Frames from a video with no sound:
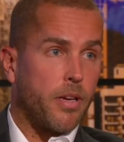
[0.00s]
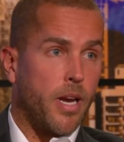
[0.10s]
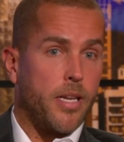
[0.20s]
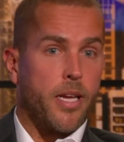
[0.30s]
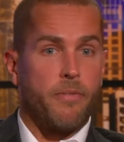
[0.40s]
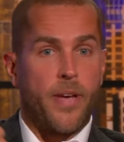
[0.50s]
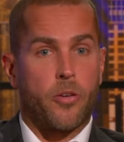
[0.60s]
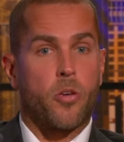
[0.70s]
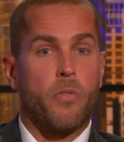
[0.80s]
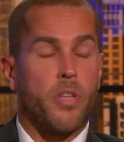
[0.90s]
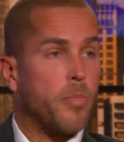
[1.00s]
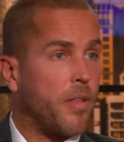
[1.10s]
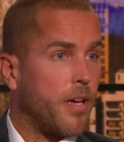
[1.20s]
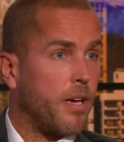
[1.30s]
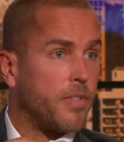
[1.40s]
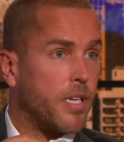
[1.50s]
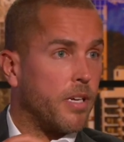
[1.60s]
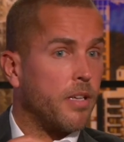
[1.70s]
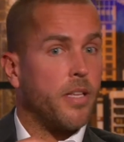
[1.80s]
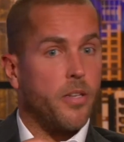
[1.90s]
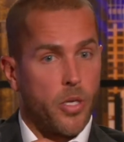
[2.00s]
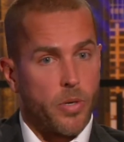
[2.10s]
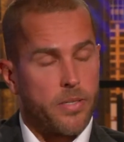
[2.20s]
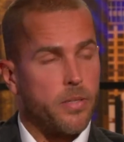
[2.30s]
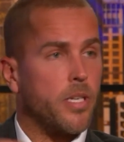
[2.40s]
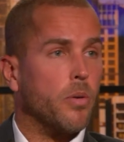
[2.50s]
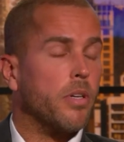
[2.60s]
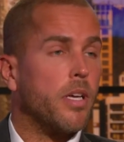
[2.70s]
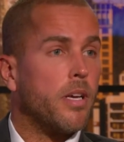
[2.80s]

and then Vancouver the month after, then the US and so on.